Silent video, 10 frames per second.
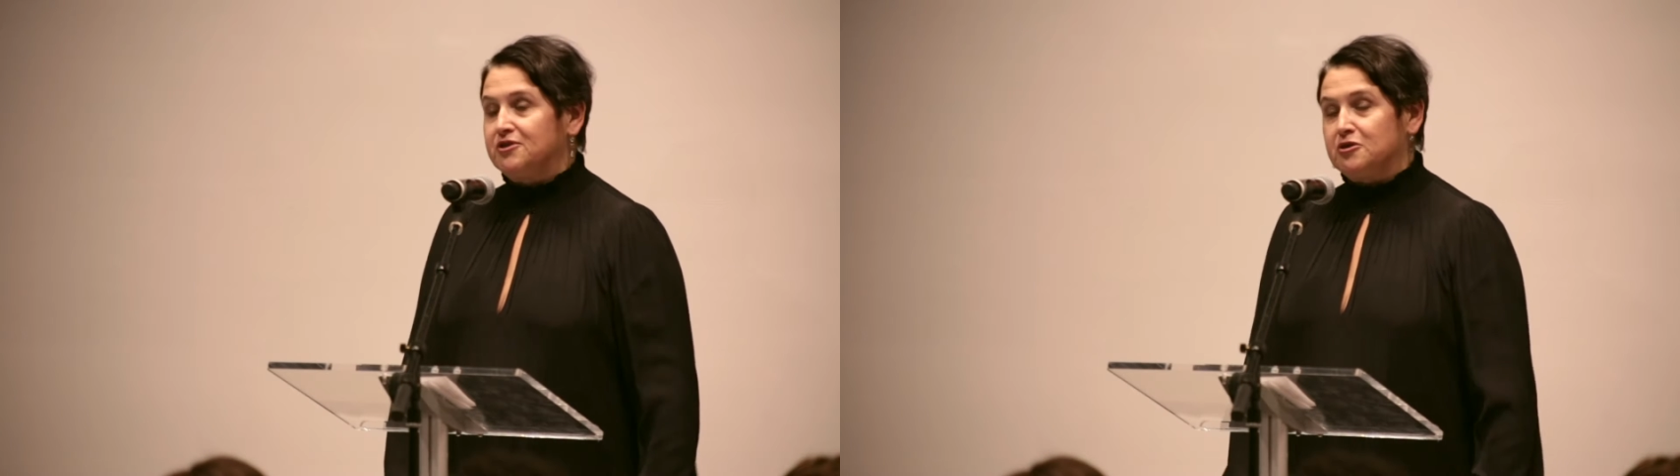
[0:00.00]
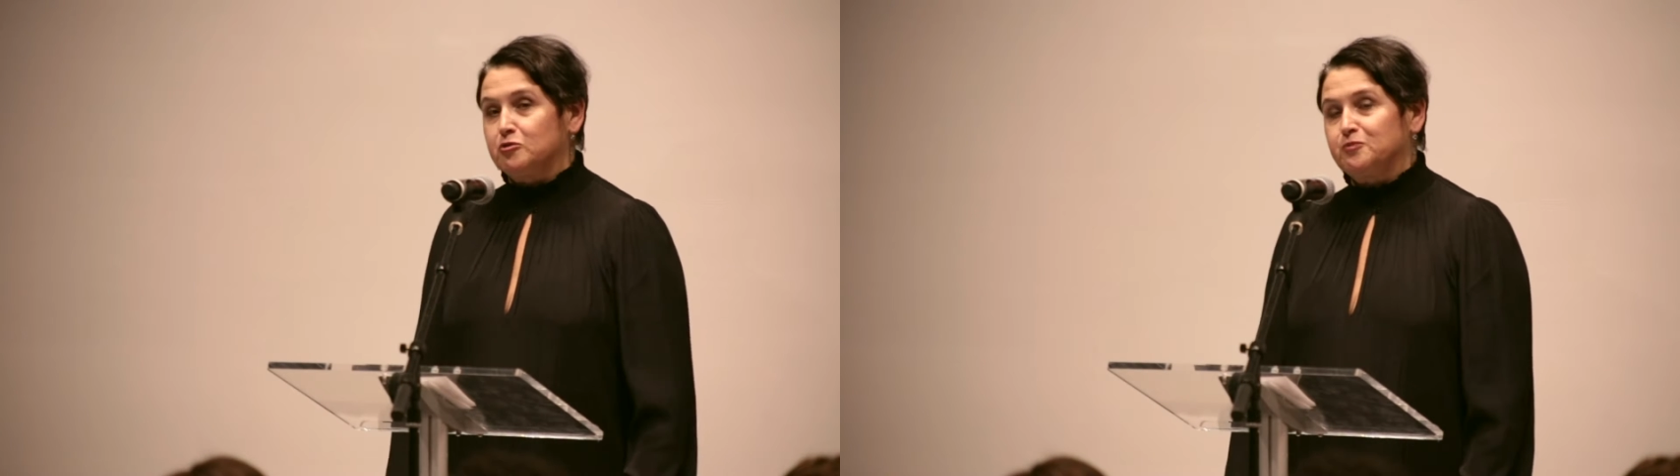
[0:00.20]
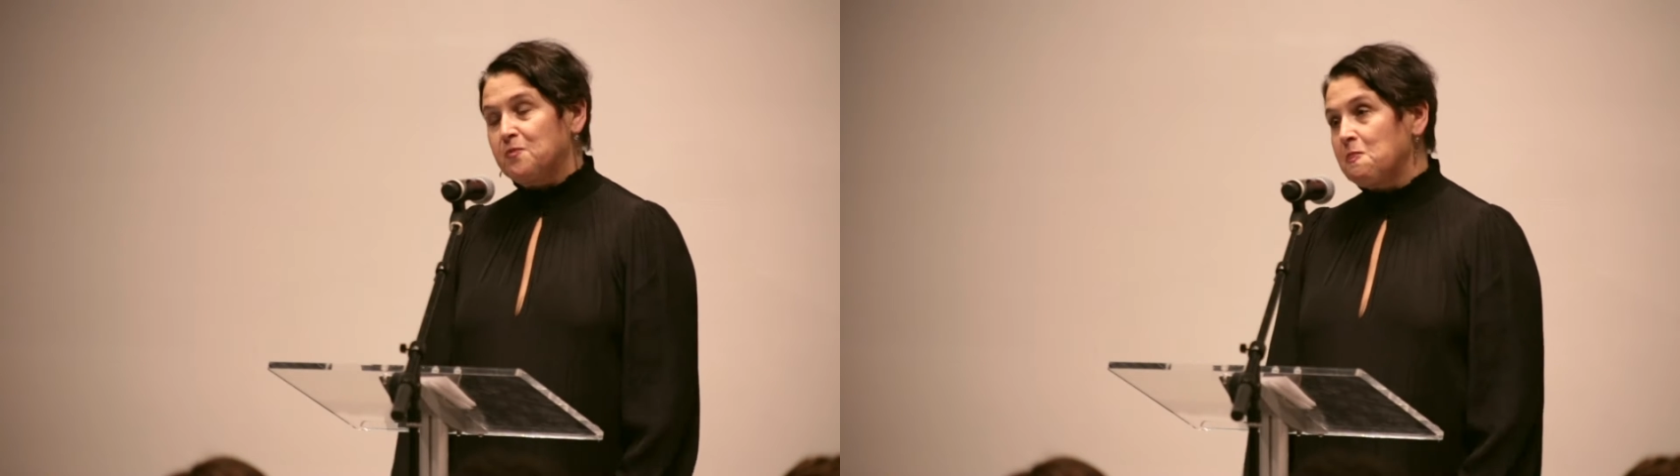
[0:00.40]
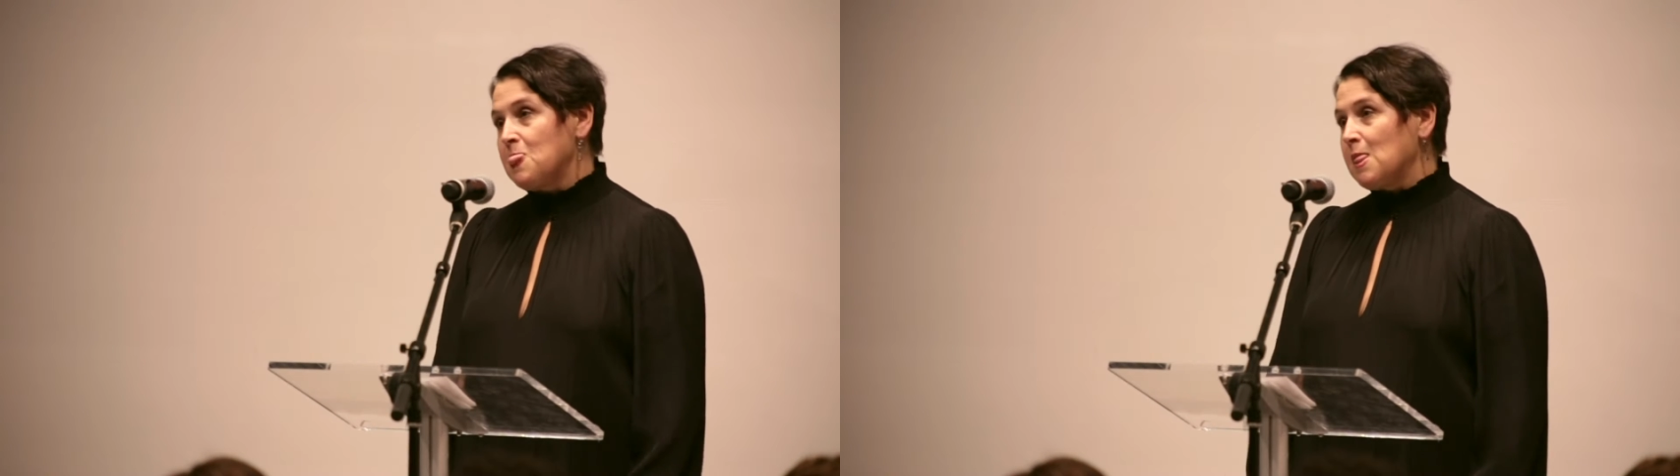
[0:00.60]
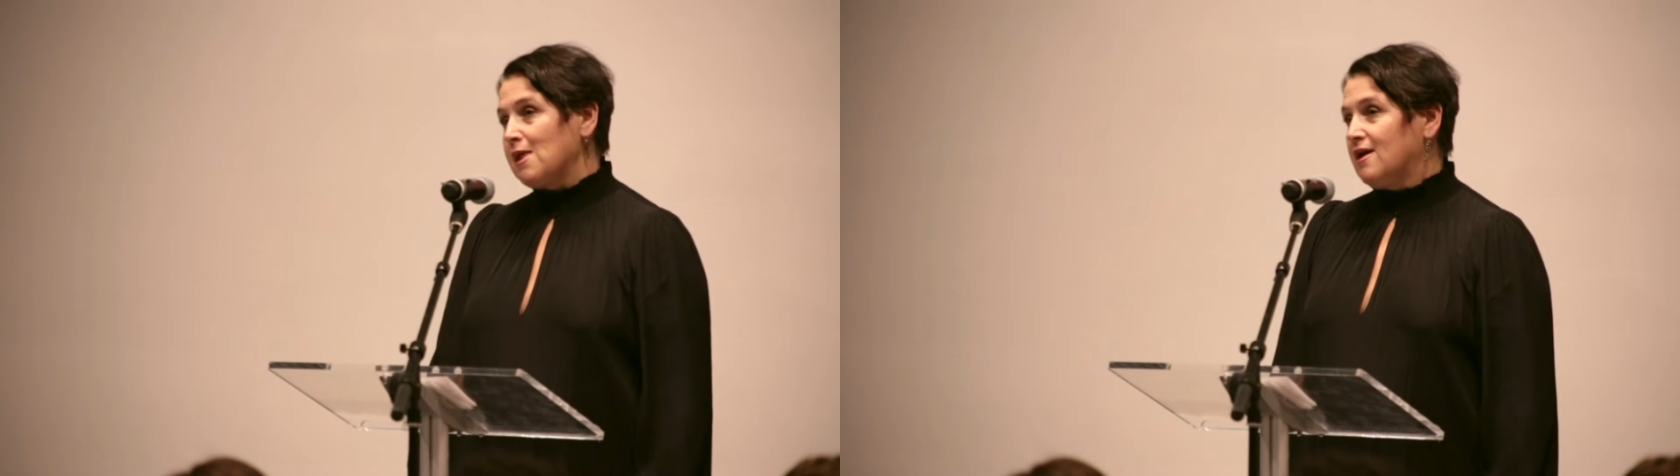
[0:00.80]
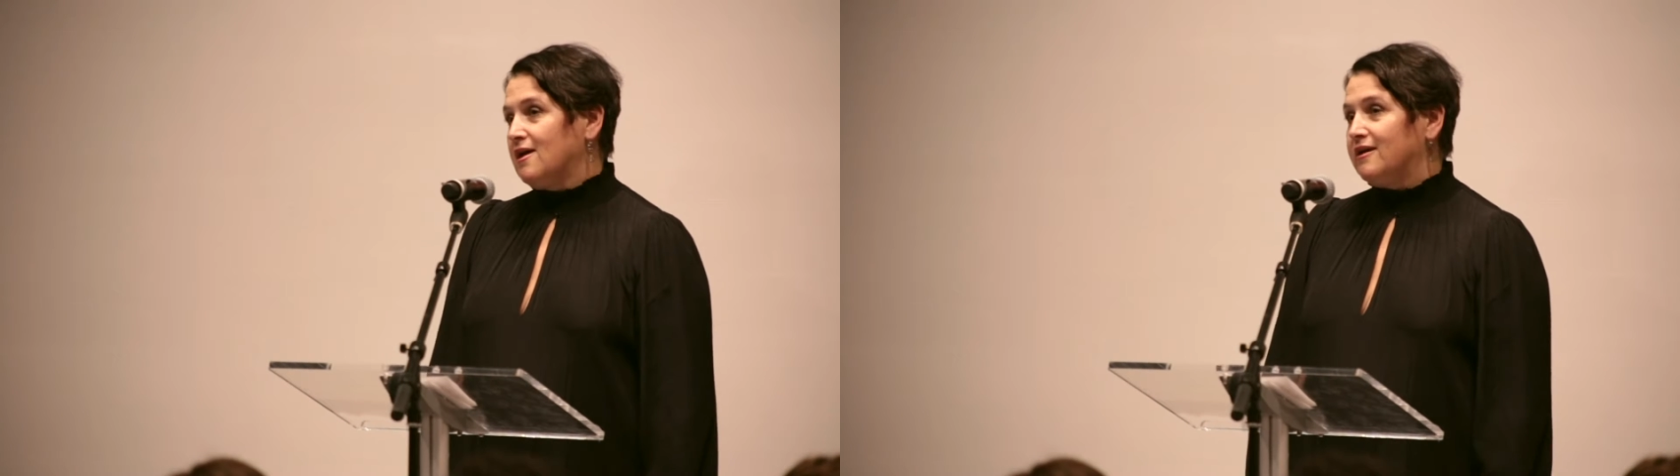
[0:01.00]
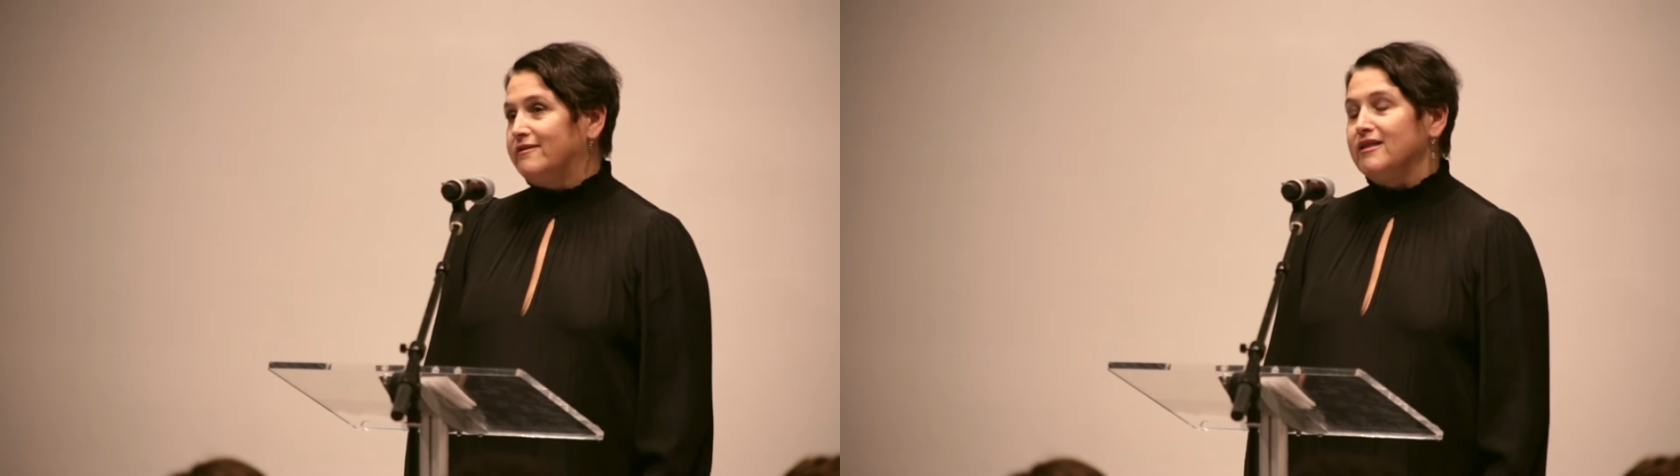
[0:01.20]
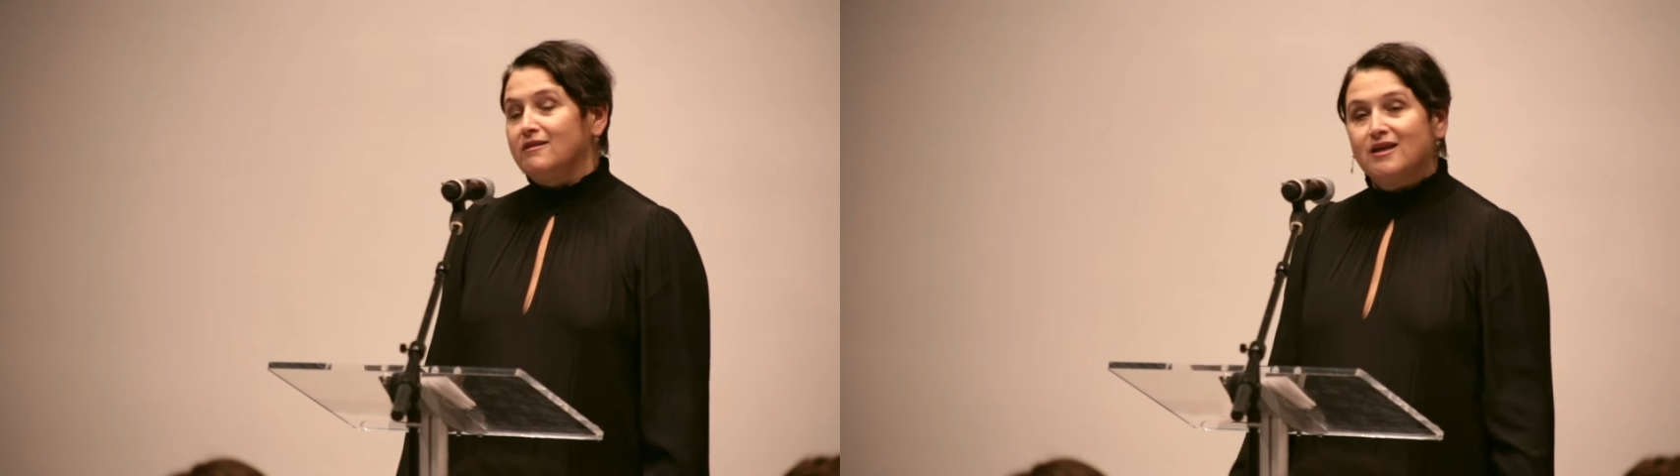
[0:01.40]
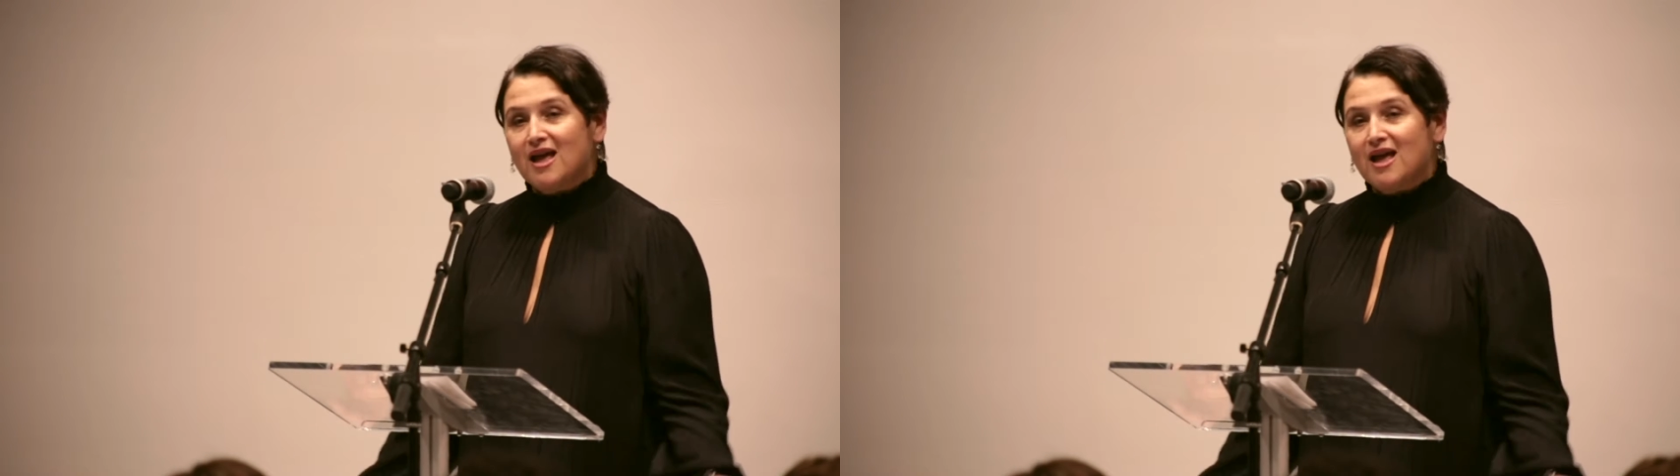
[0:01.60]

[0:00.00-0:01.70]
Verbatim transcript: you know, and